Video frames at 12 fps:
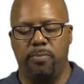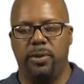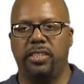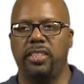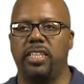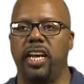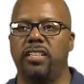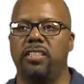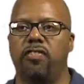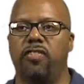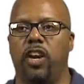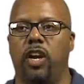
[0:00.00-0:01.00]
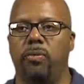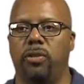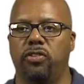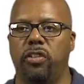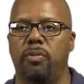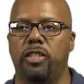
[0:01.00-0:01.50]
basically takes a
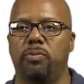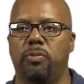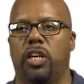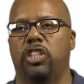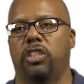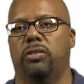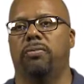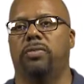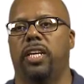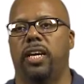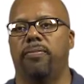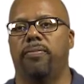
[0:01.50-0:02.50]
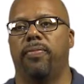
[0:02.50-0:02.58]
variable, some expression, okay?